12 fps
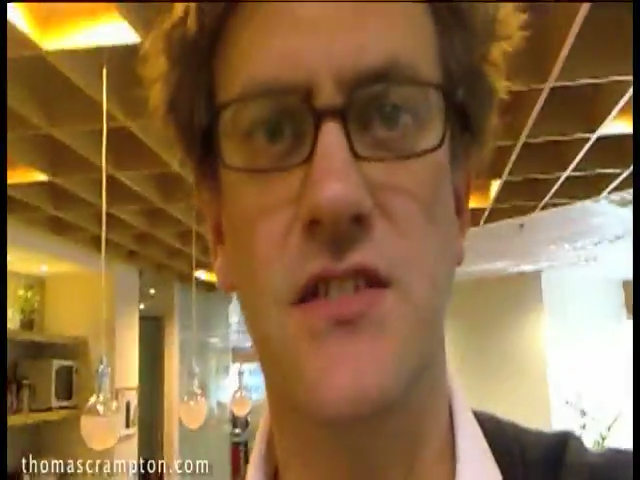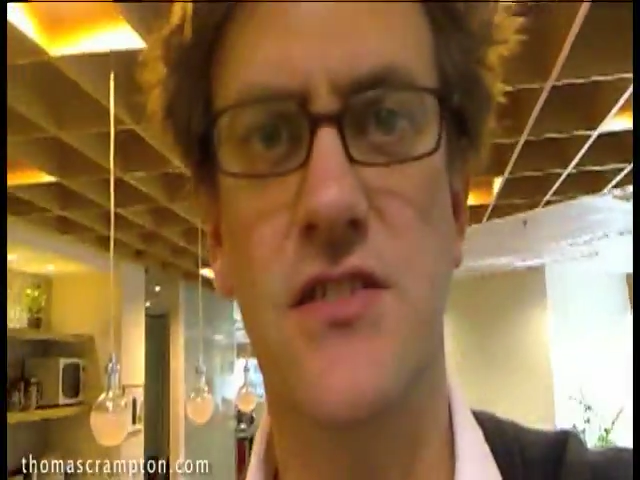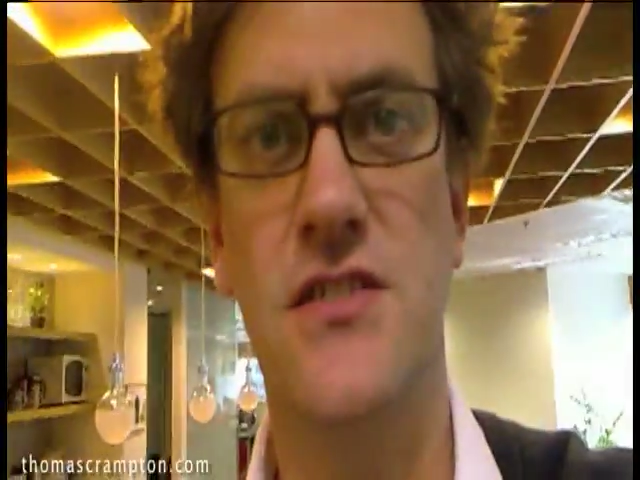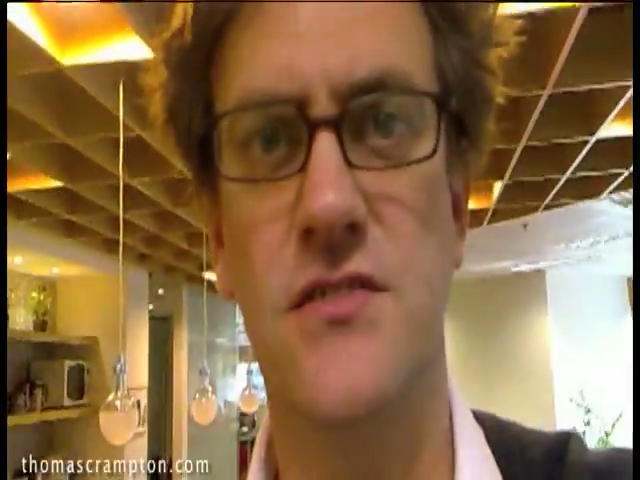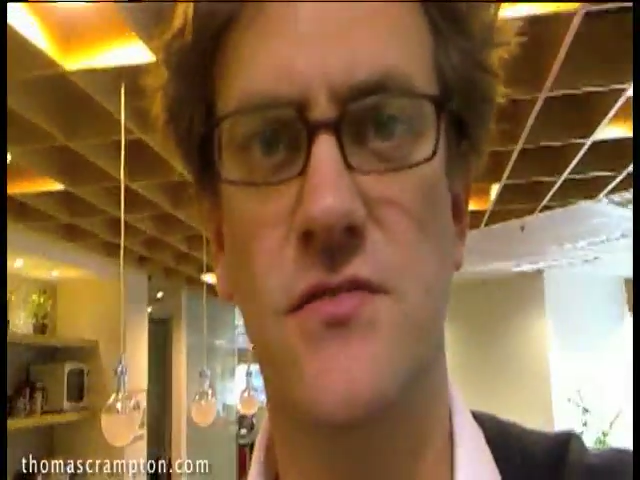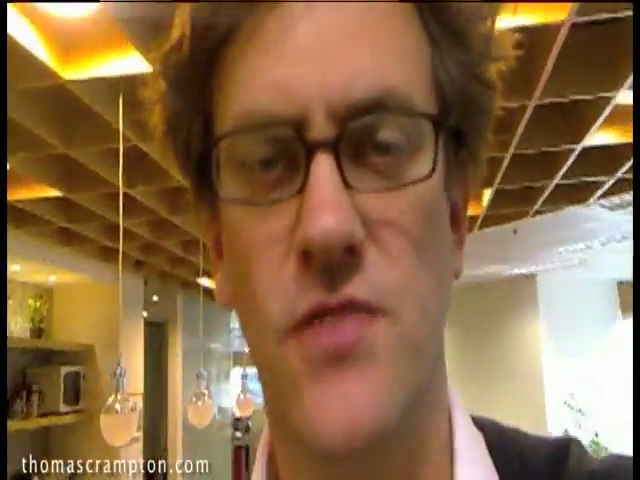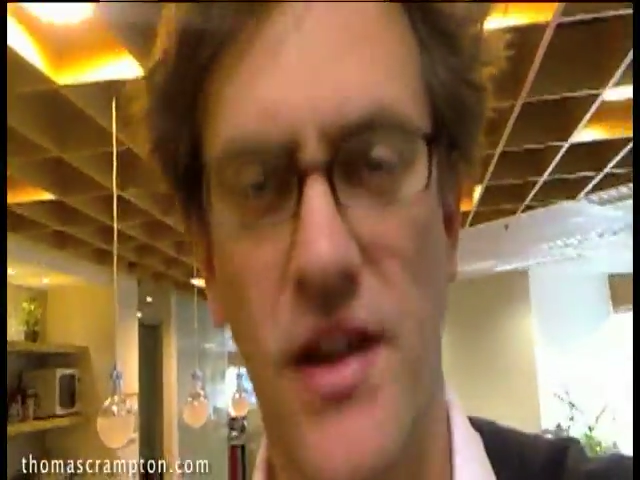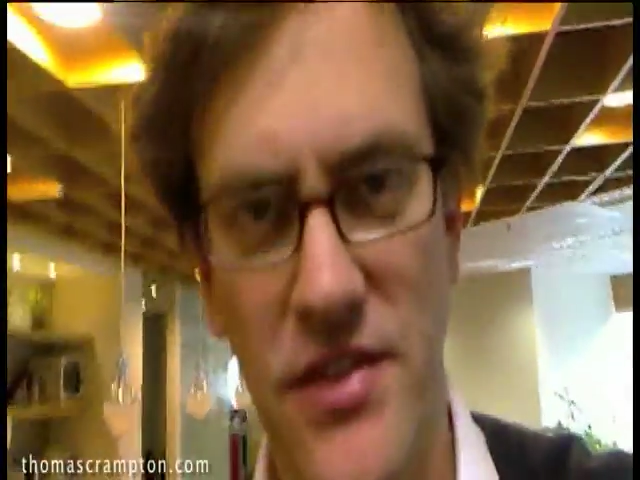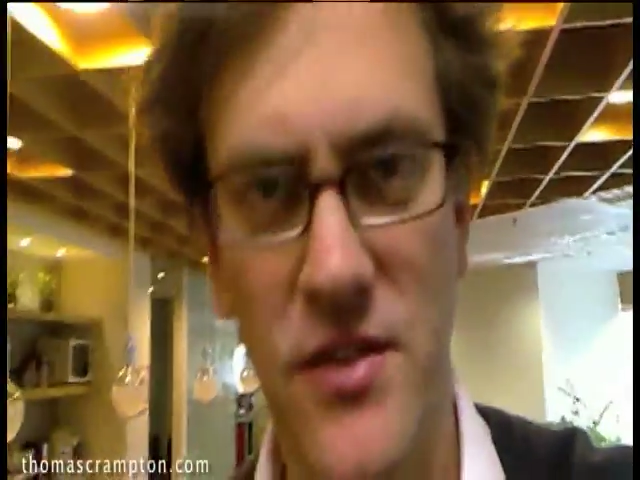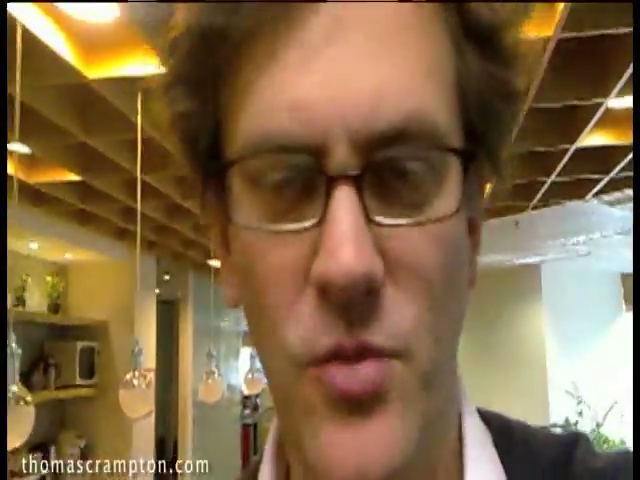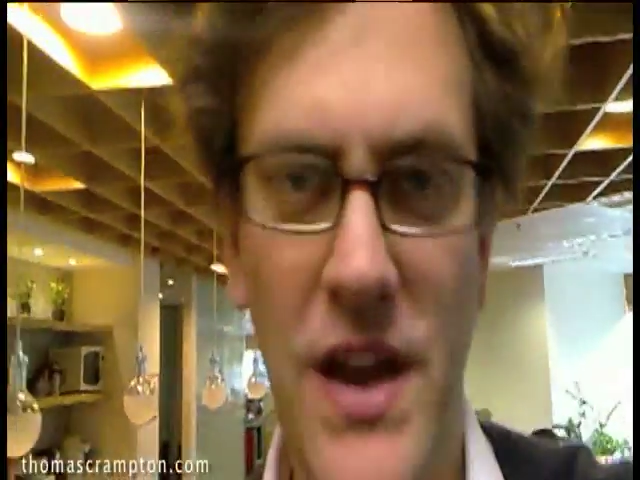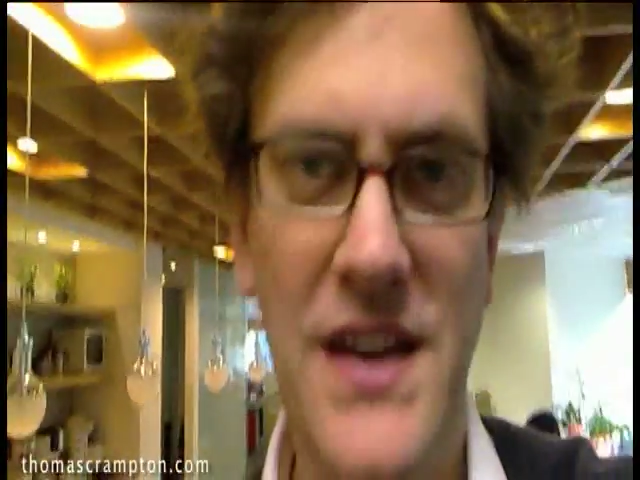age
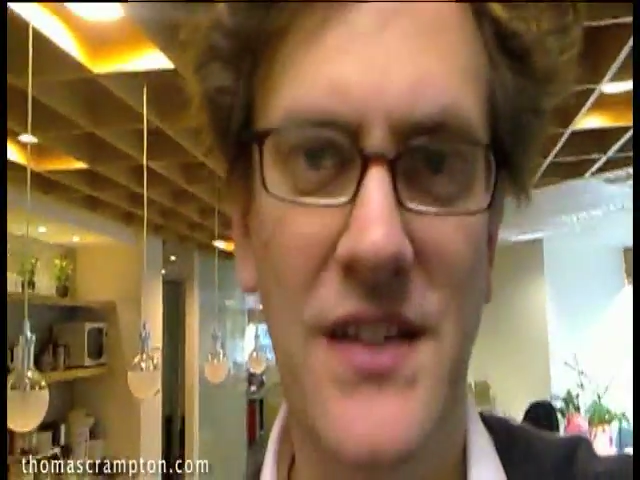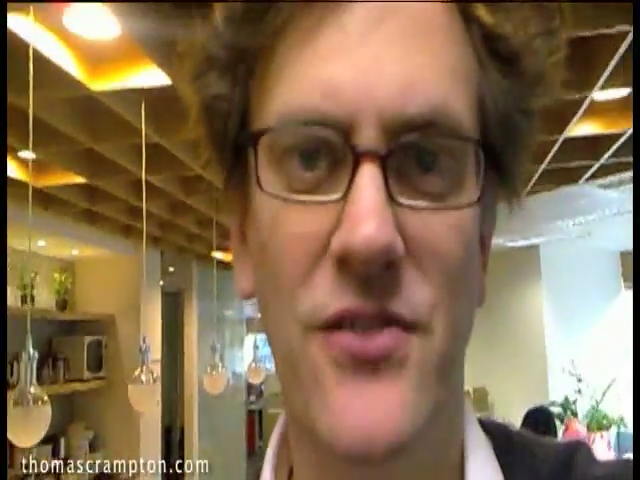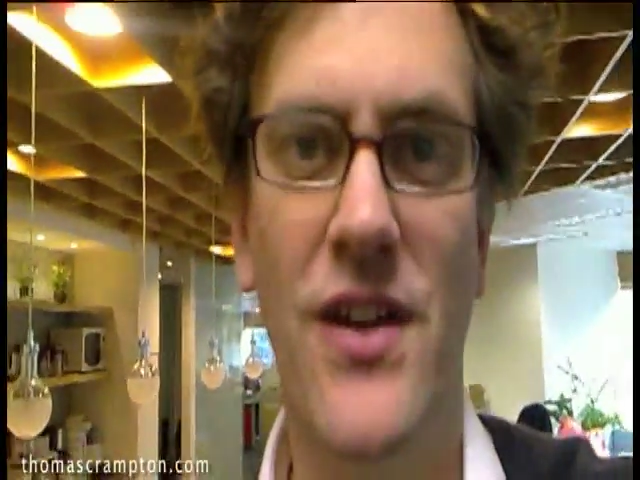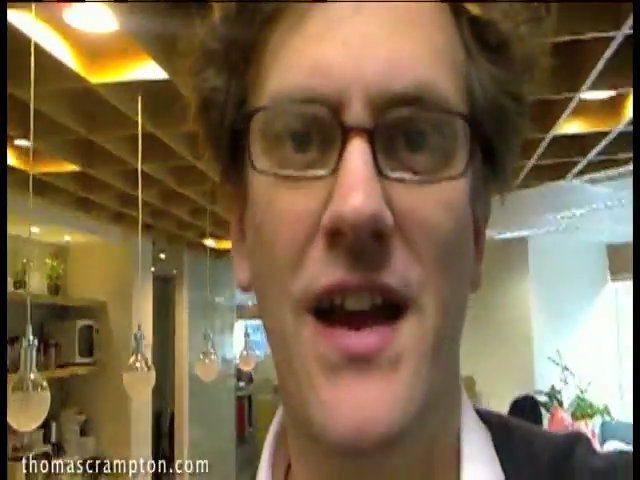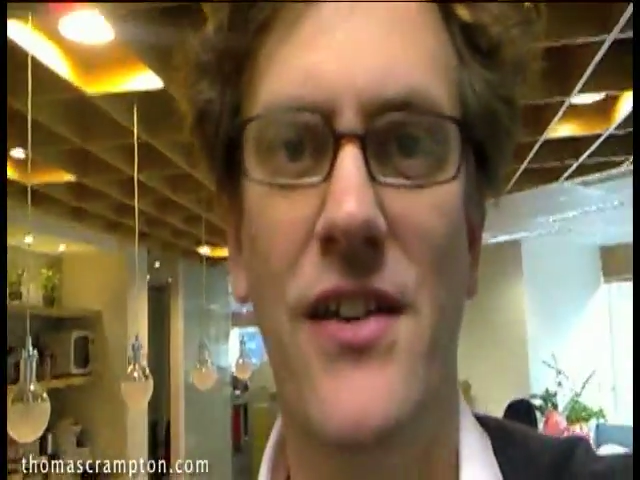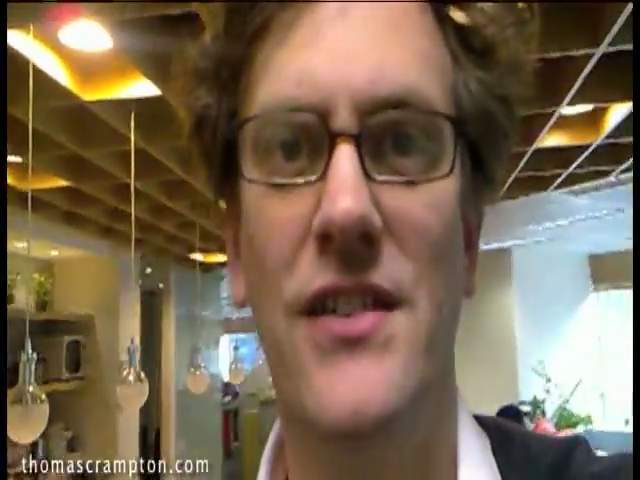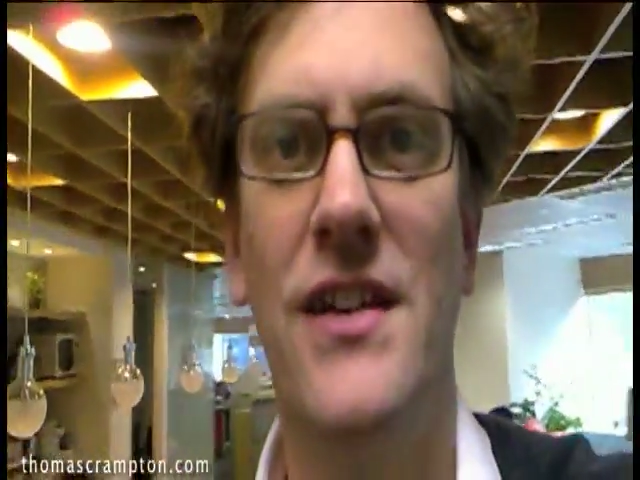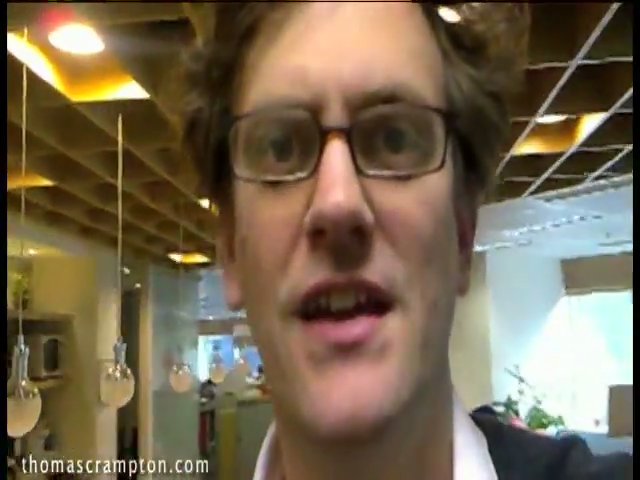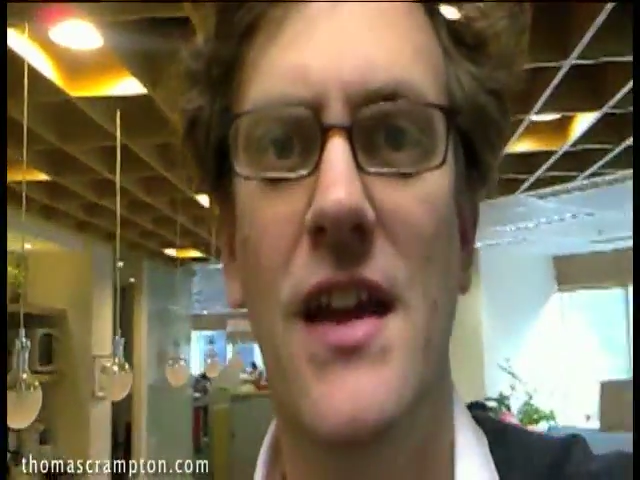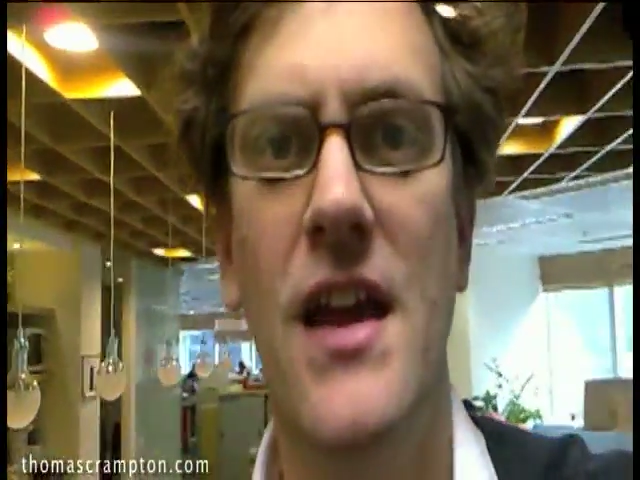rather than waiting around?